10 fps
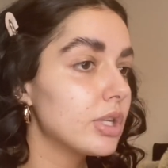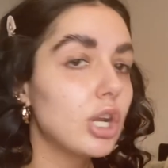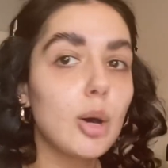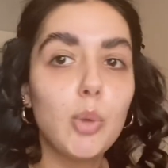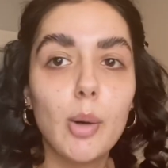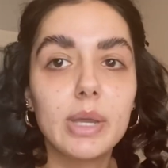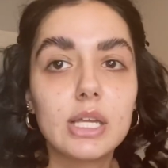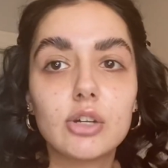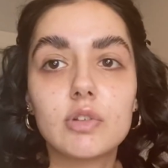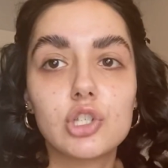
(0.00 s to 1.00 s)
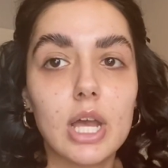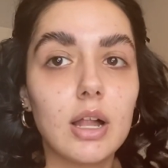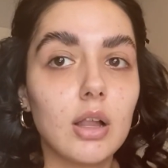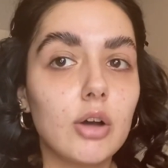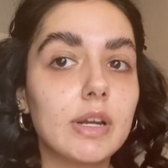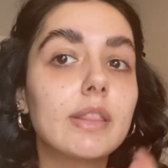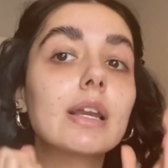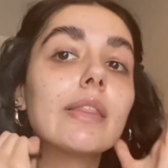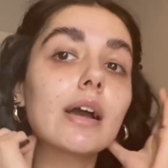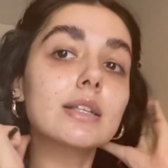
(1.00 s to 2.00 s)
a pomade or a gel or anything like
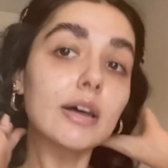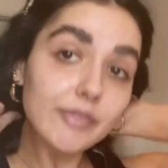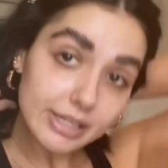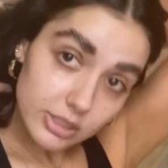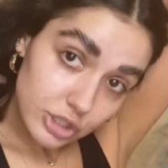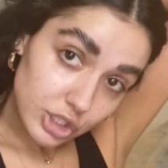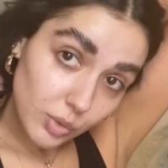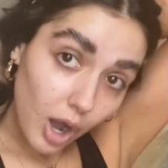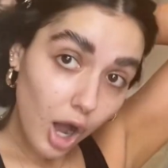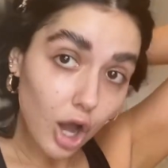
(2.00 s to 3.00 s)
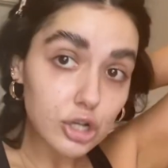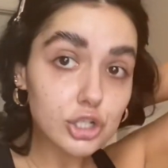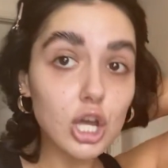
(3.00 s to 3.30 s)
that because I find it's too harsh.